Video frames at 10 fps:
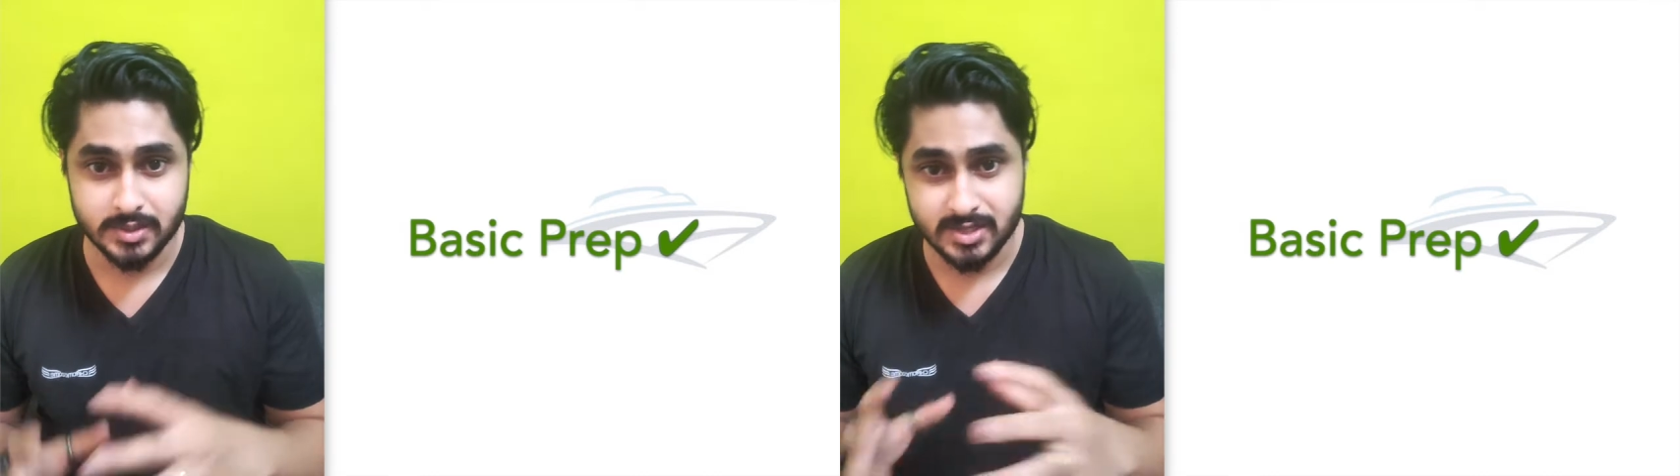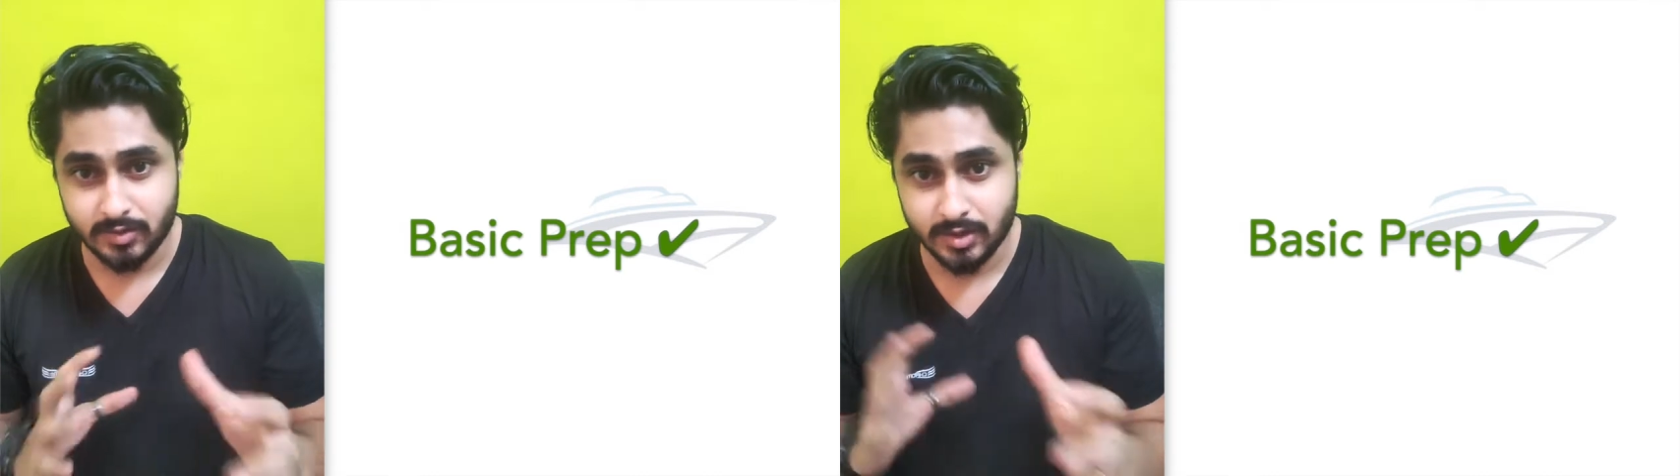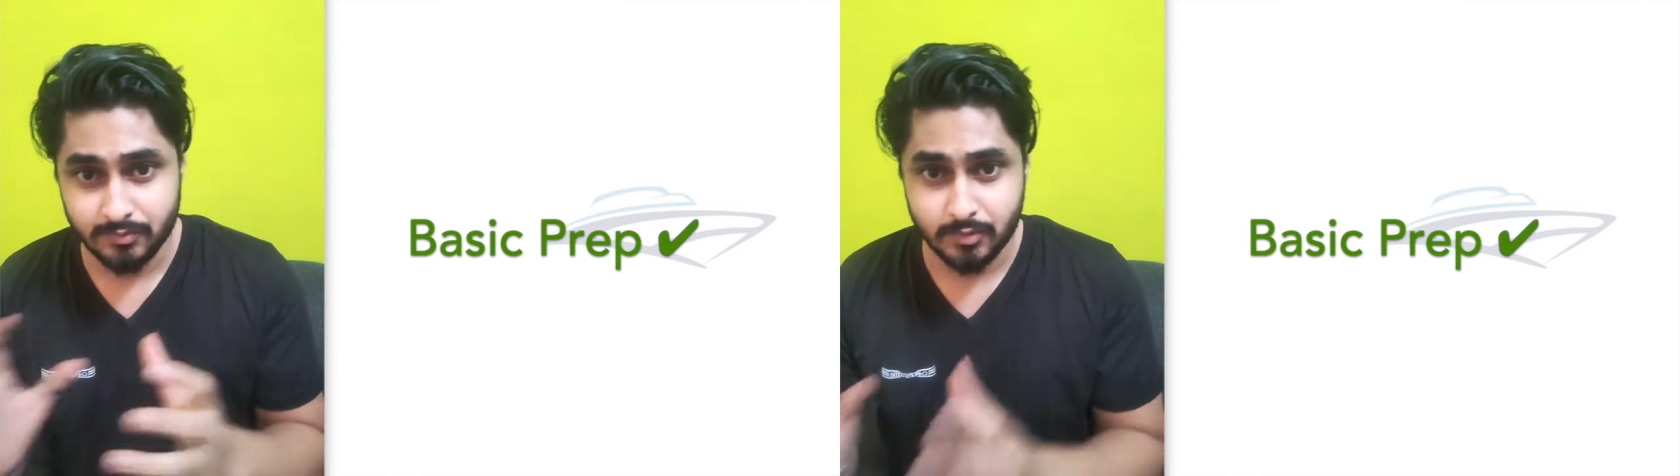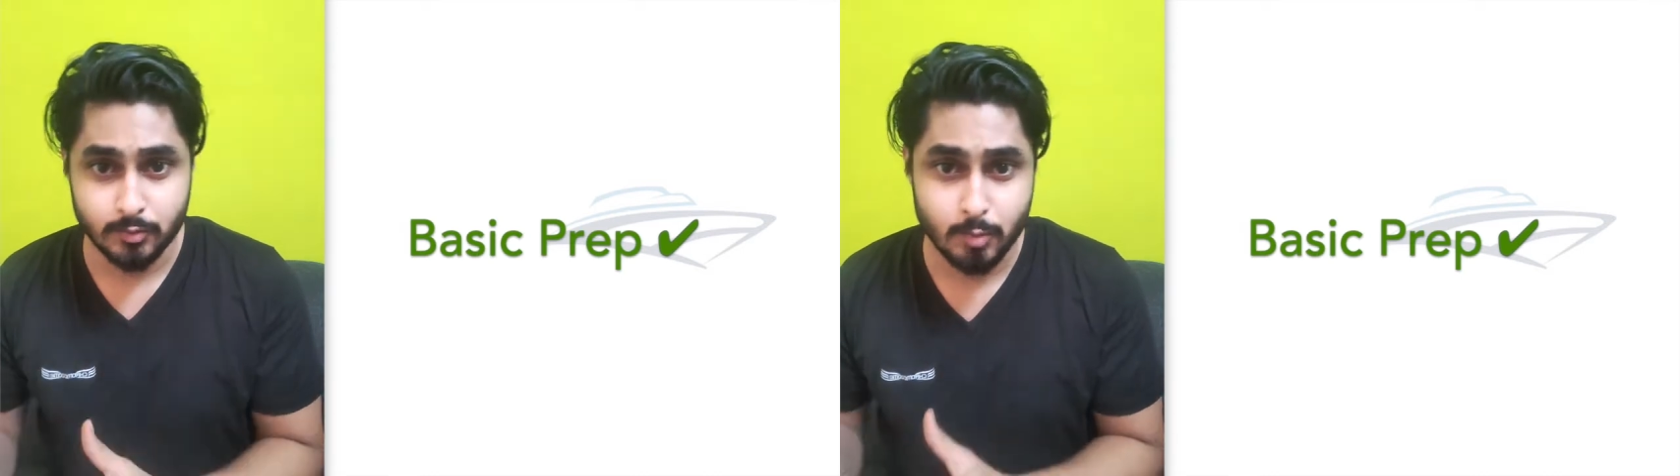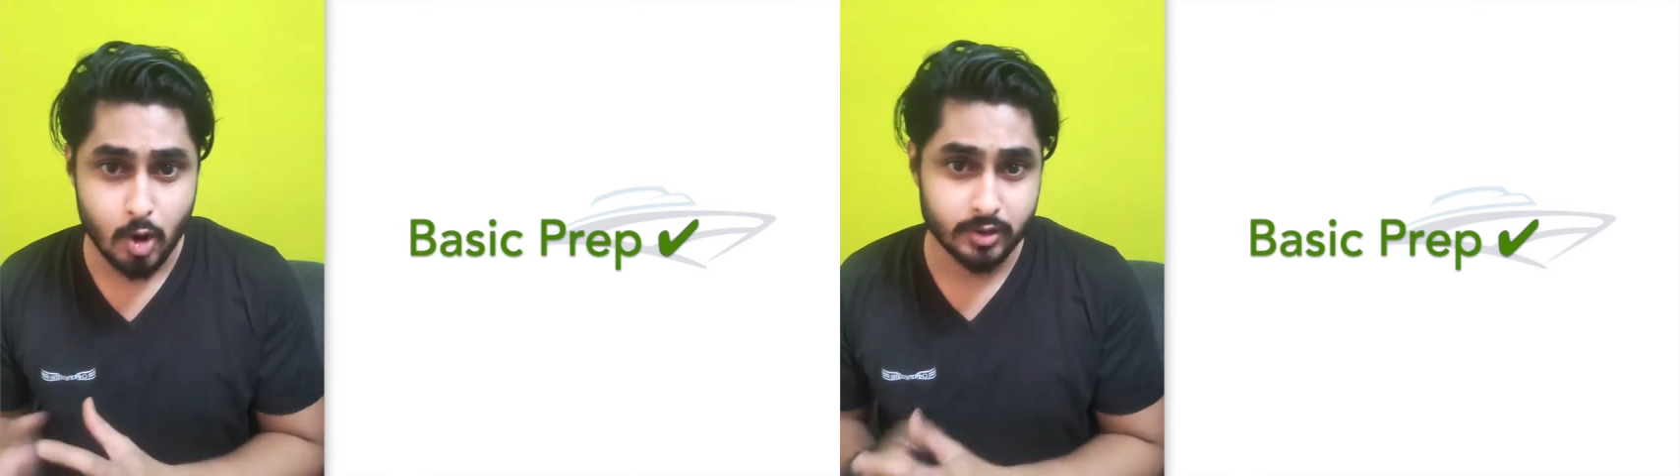must have taken
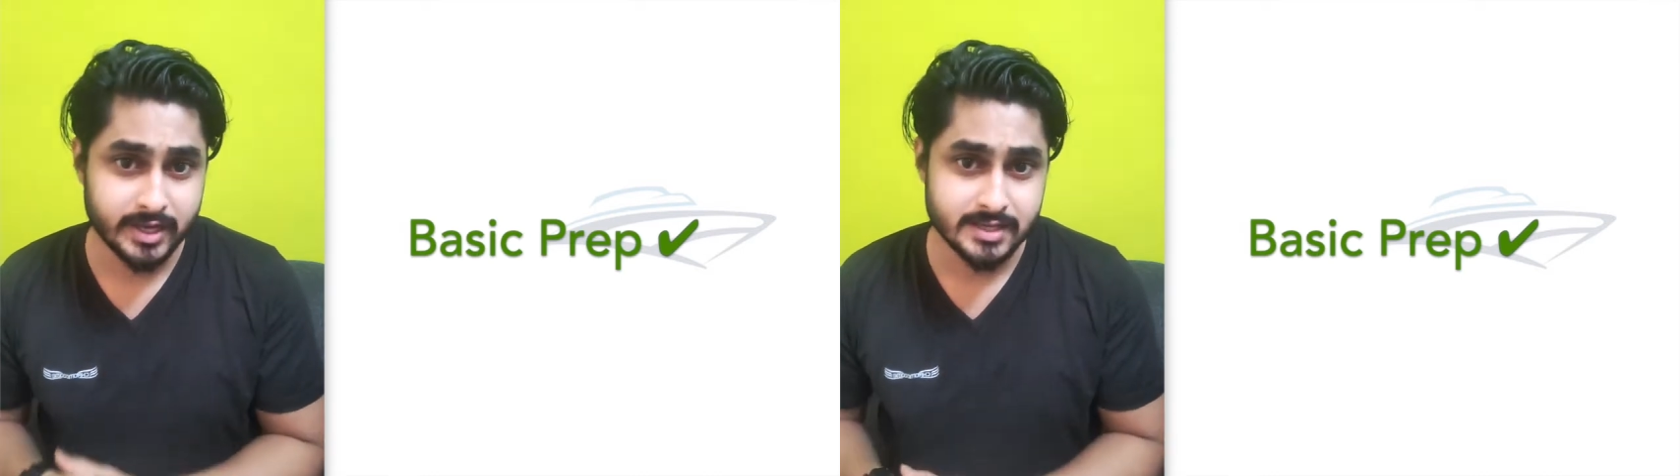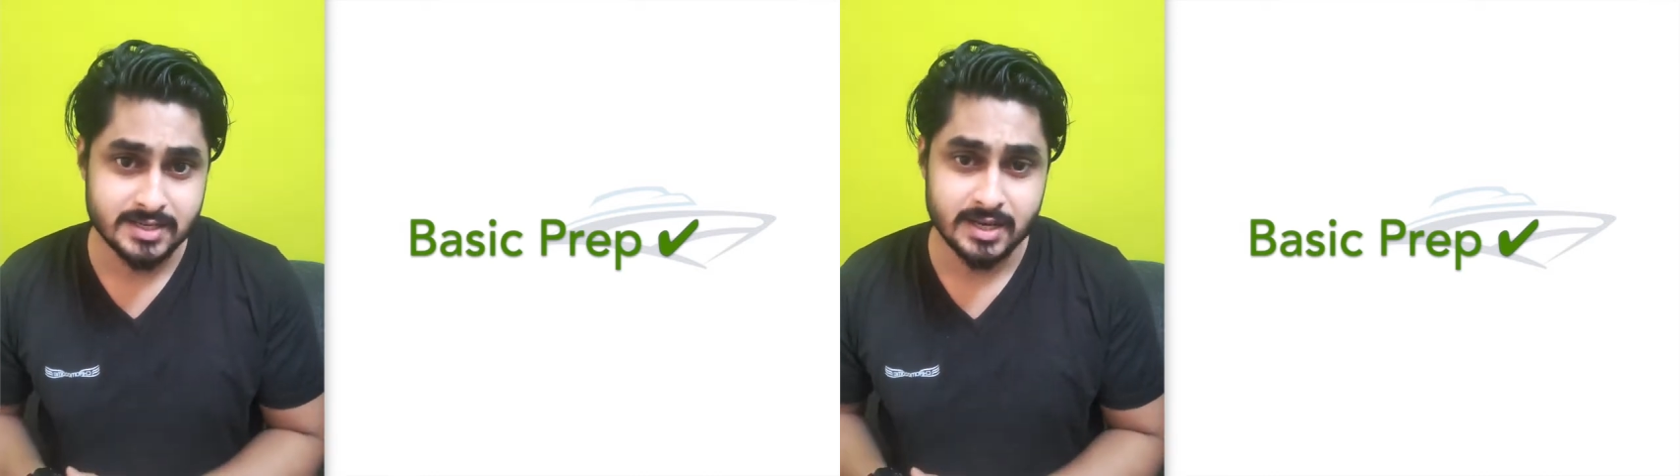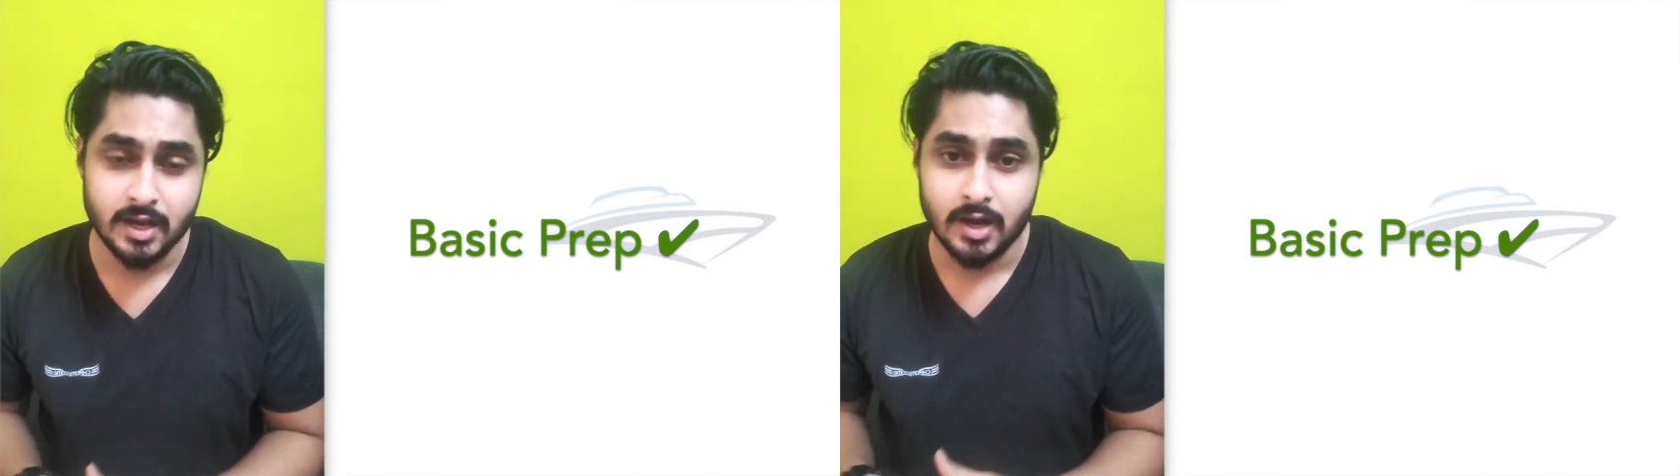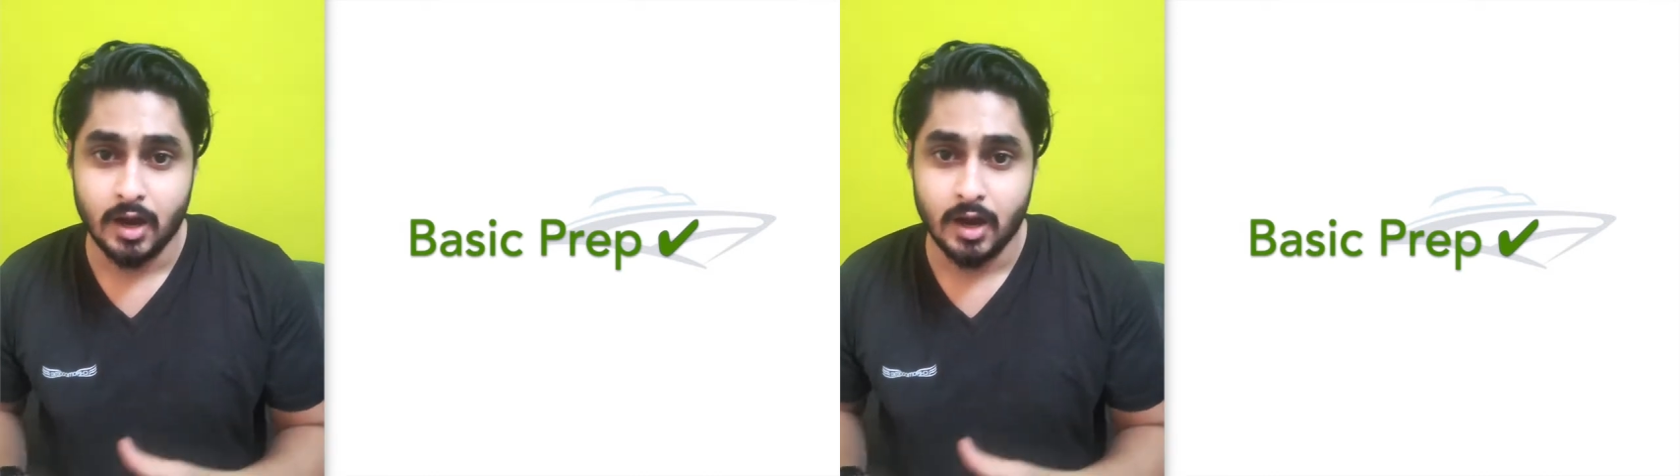few mock tests